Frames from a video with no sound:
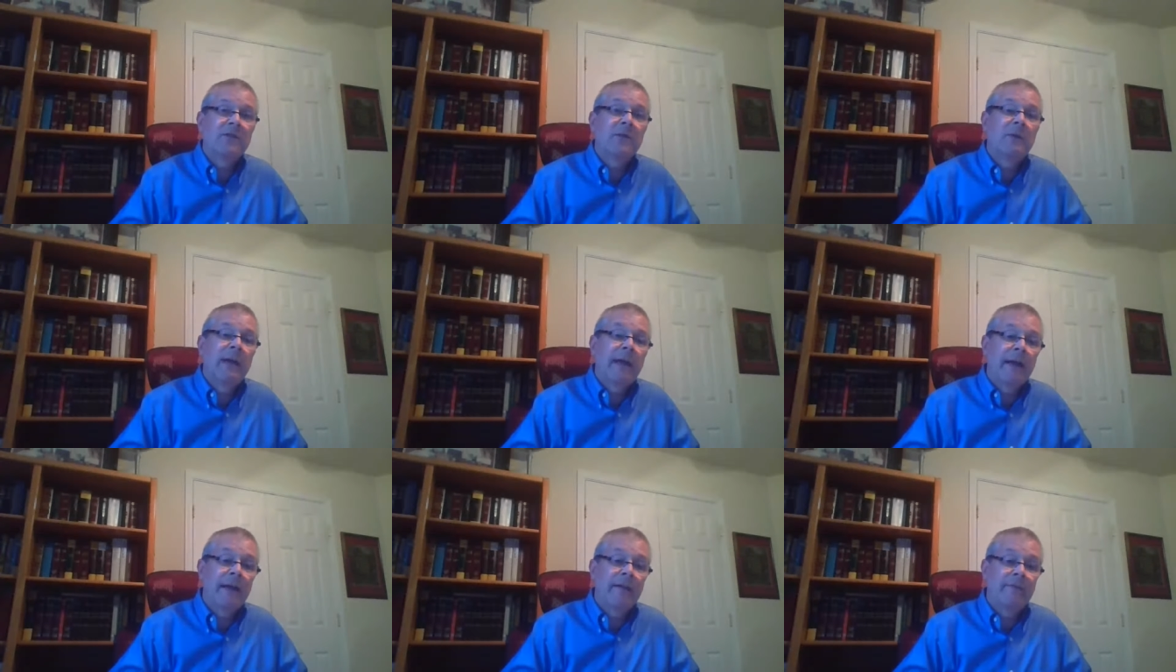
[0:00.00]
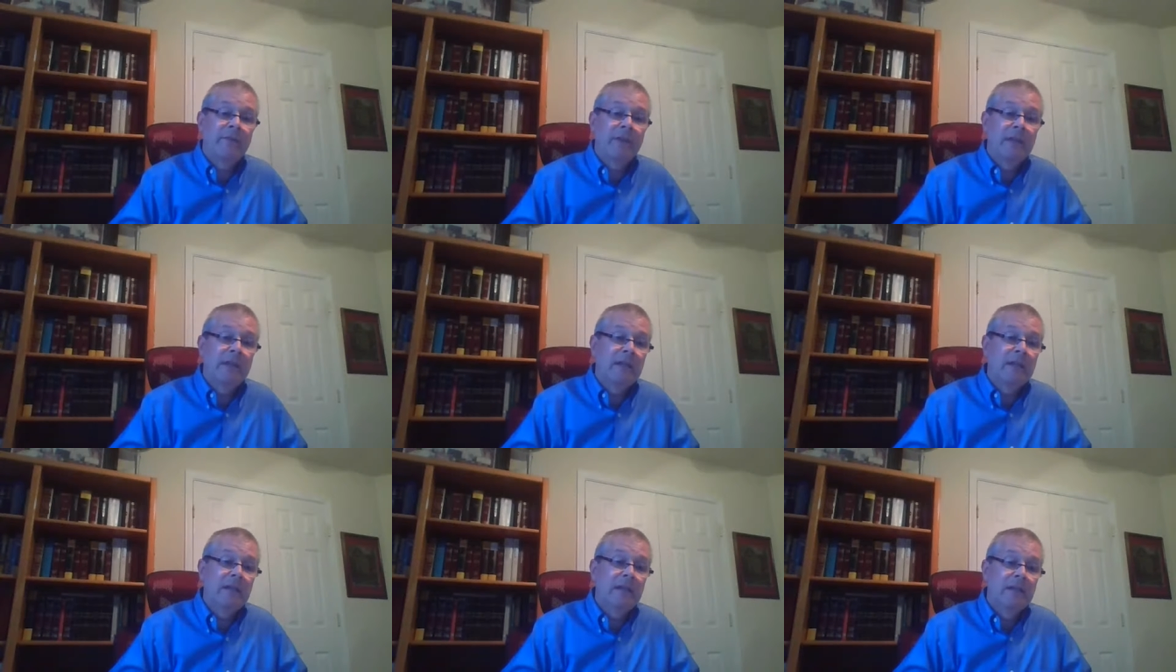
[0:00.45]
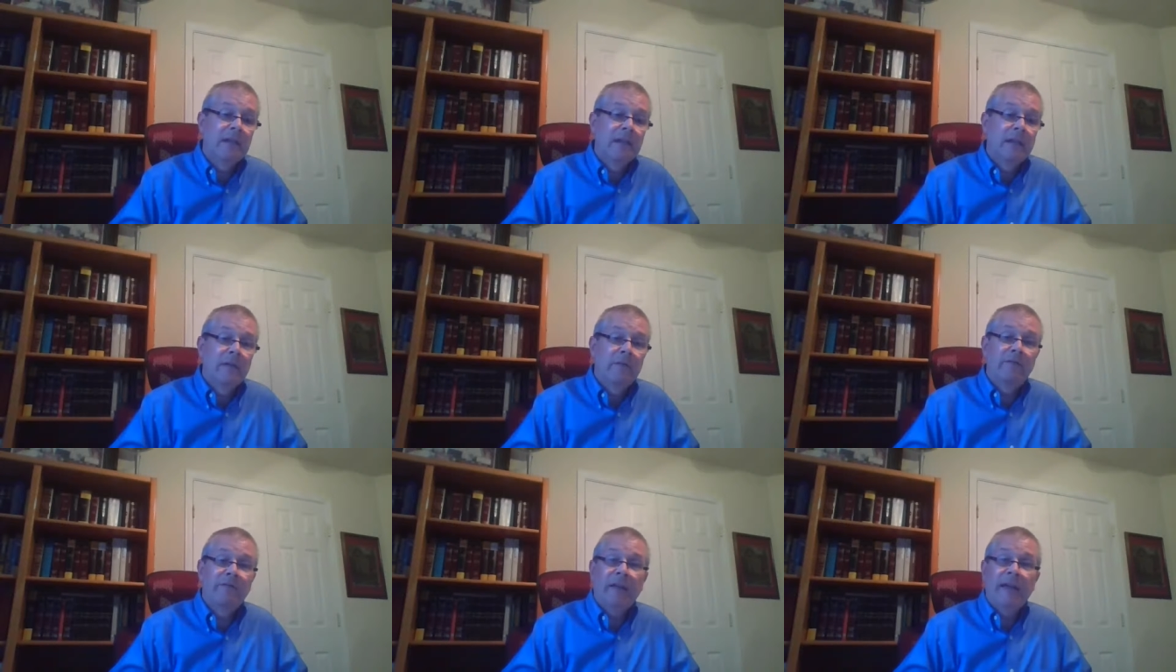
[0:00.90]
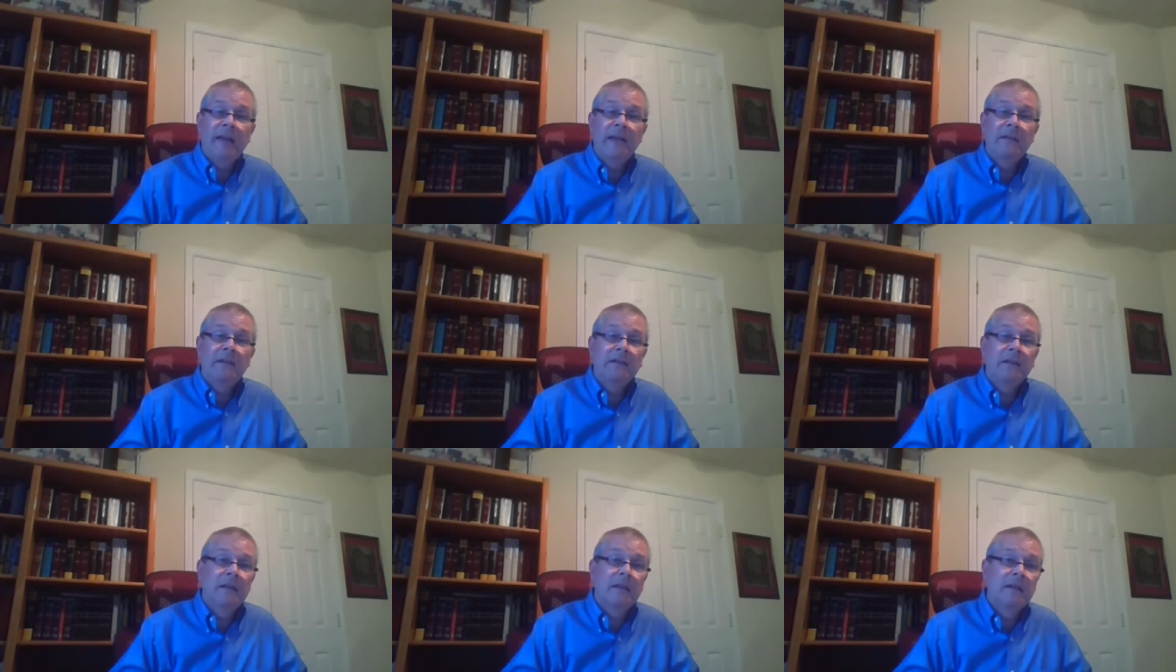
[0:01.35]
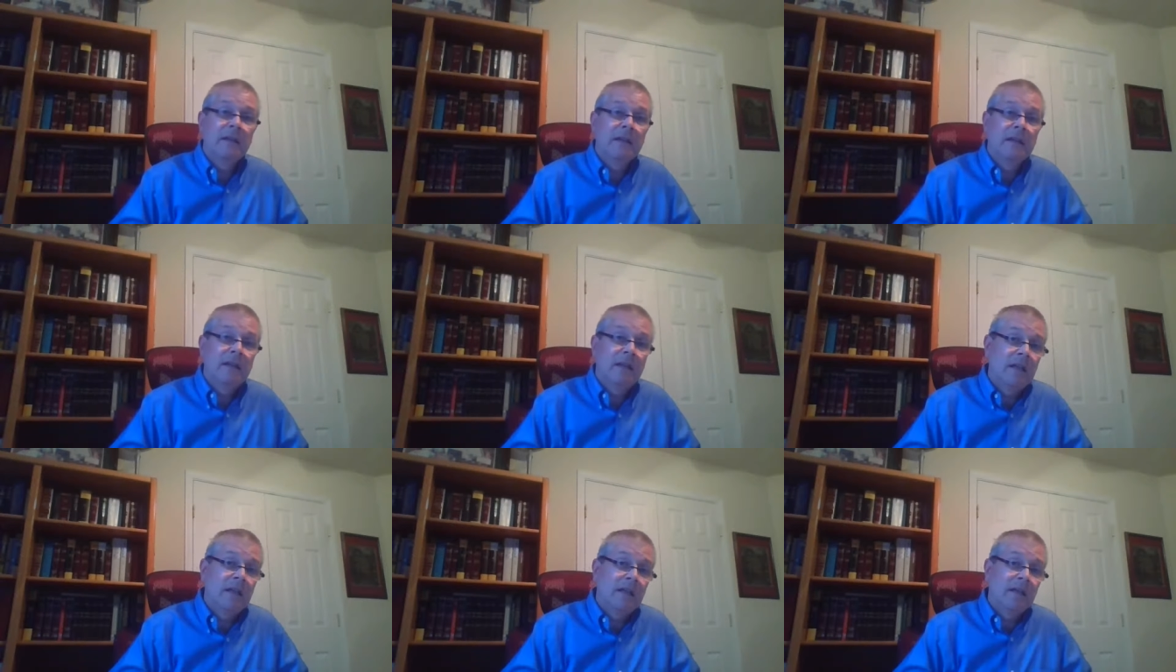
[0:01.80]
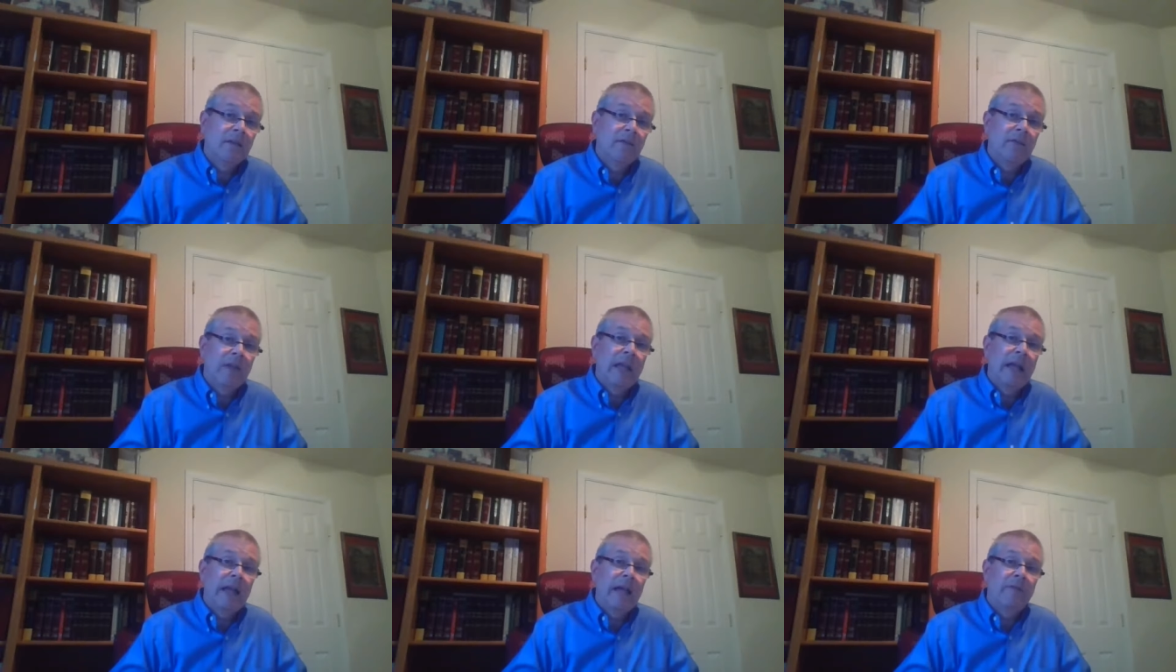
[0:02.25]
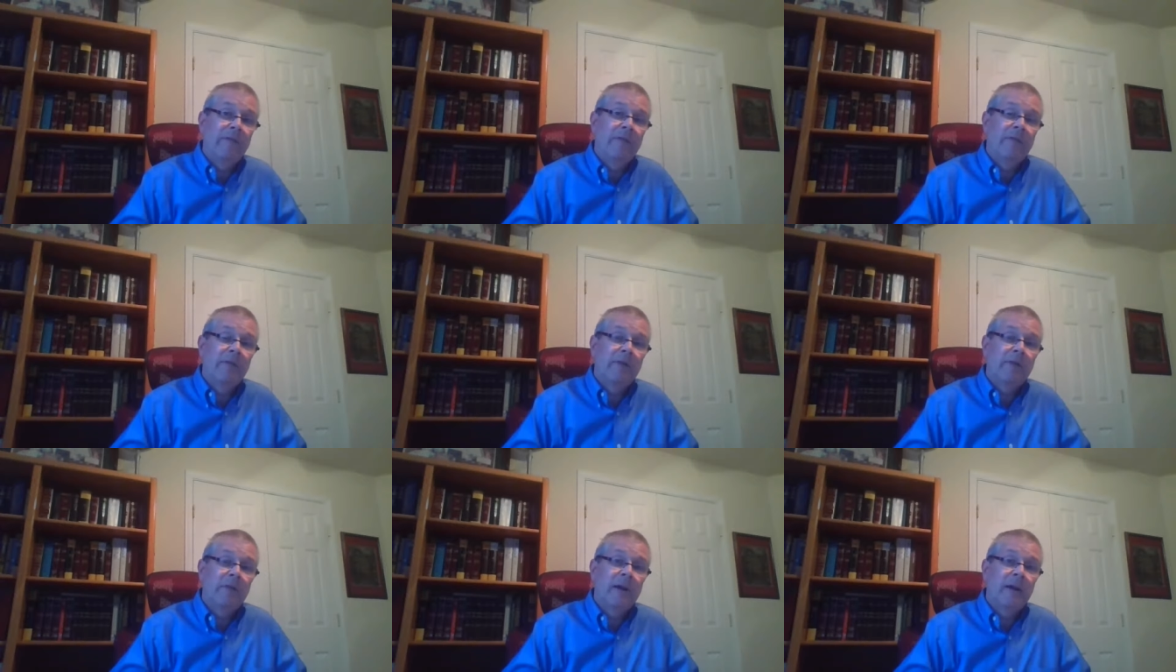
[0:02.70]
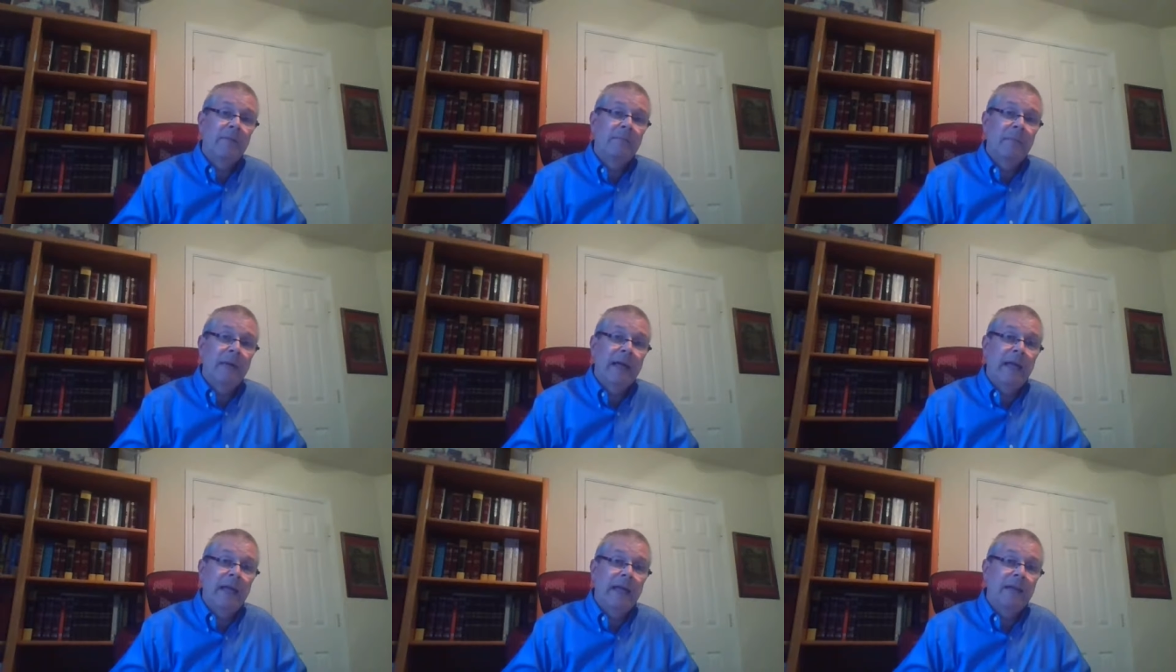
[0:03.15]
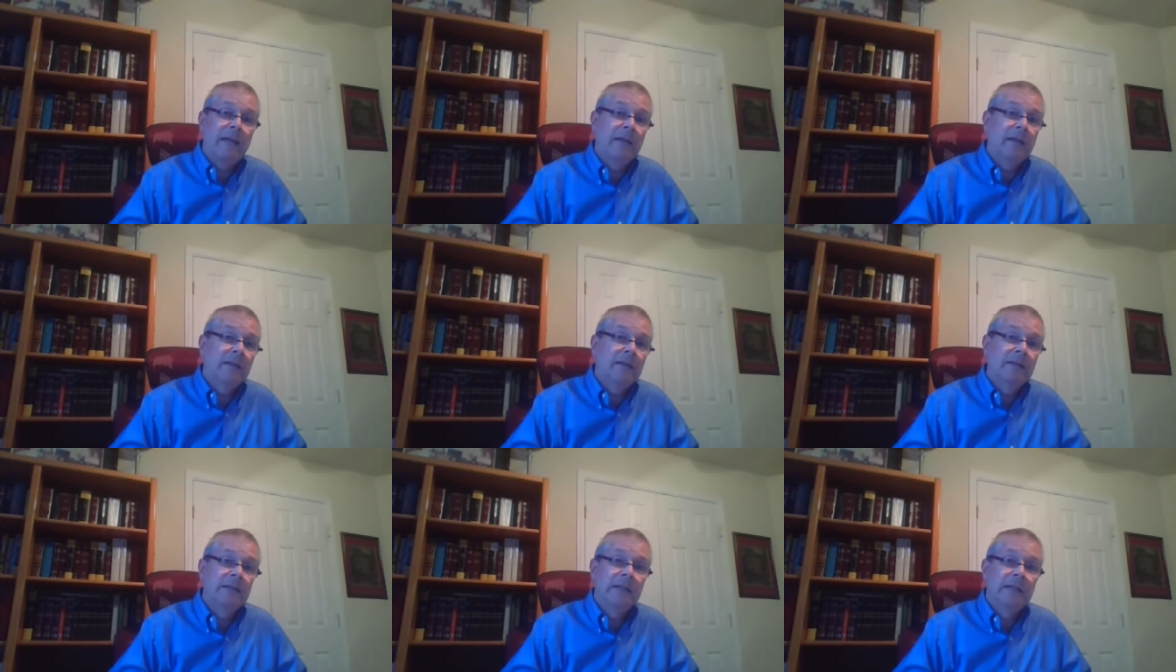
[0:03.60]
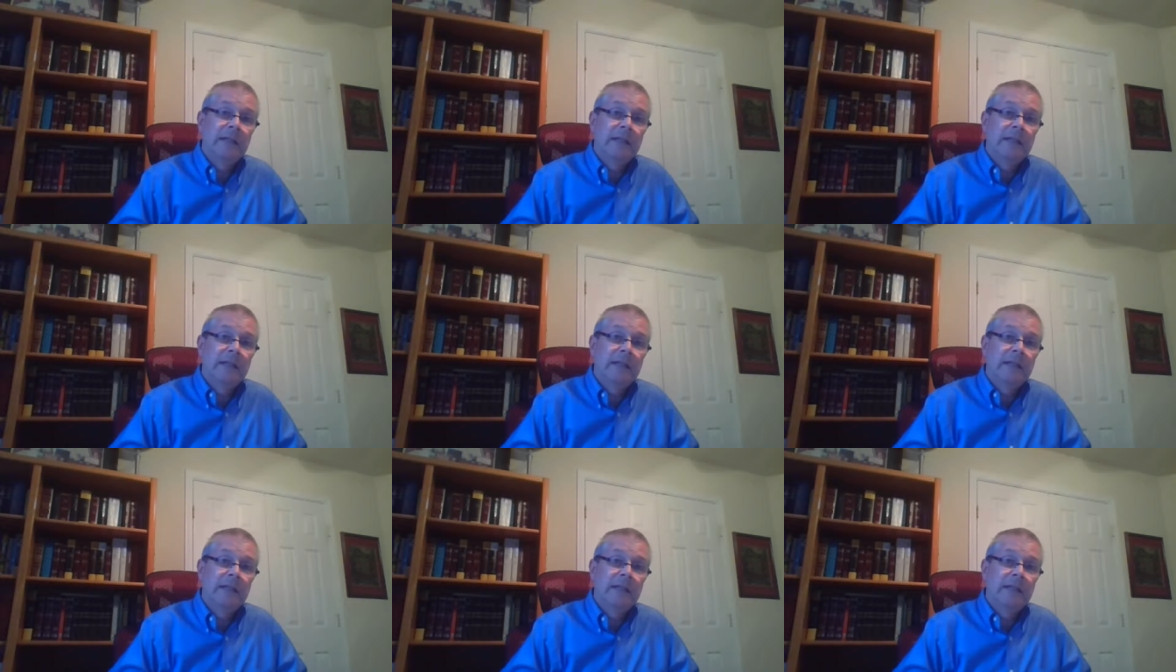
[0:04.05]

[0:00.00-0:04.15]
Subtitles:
you have the fate and the end of life of a great man and